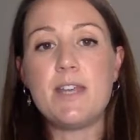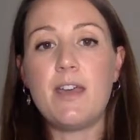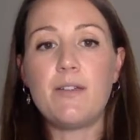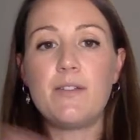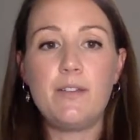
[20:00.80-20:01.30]

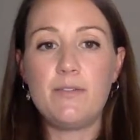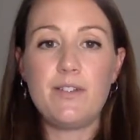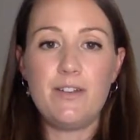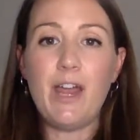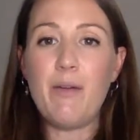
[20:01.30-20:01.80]
to
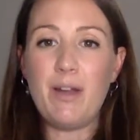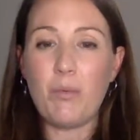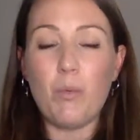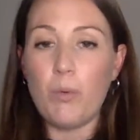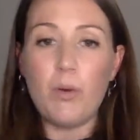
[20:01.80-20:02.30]
knowing like
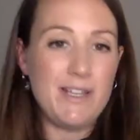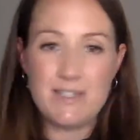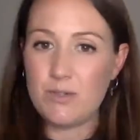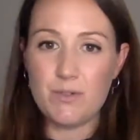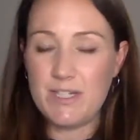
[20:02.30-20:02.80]
what is
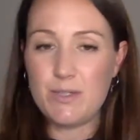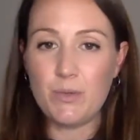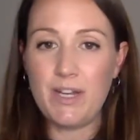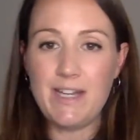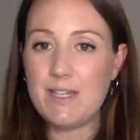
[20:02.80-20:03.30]

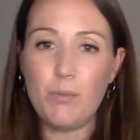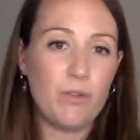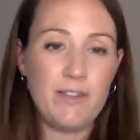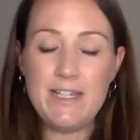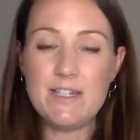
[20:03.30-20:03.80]
disordered eating,
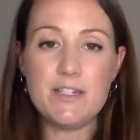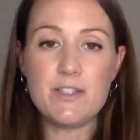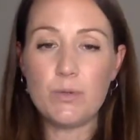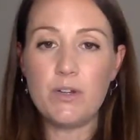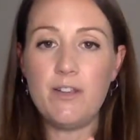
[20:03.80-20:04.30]
what's eating
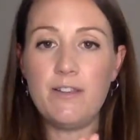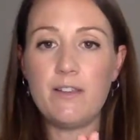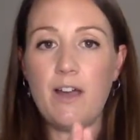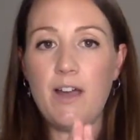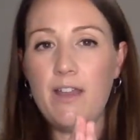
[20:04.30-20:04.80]
disorders,
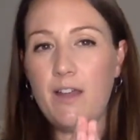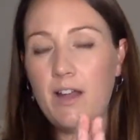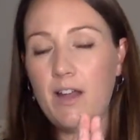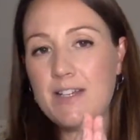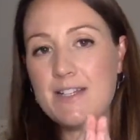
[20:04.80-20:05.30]
I,
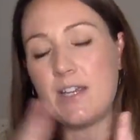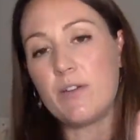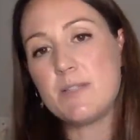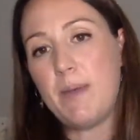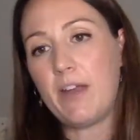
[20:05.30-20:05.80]
I like to sit
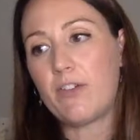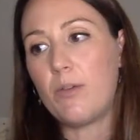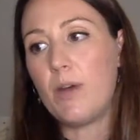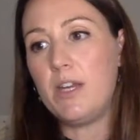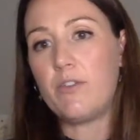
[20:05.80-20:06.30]
on a
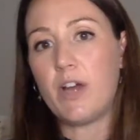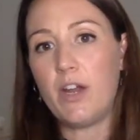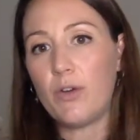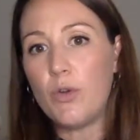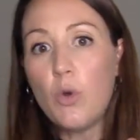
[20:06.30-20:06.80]
spectrum where you've kind
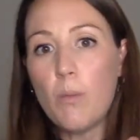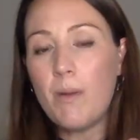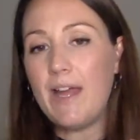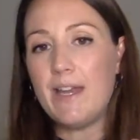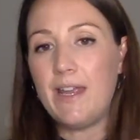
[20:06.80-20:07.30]
of got
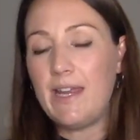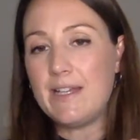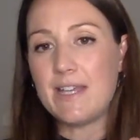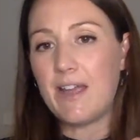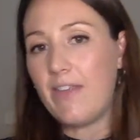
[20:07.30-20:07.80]
normal
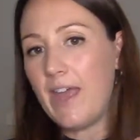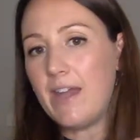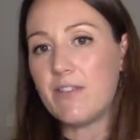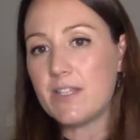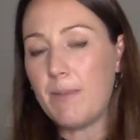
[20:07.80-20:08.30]
eating at the
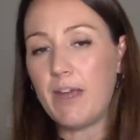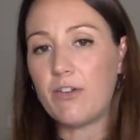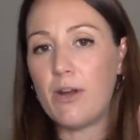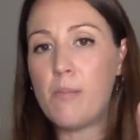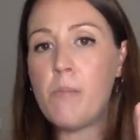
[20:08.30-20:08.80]
end of the
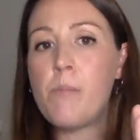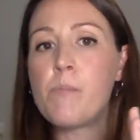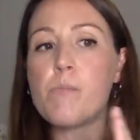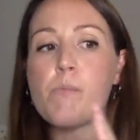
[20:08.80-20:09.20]
spectrum,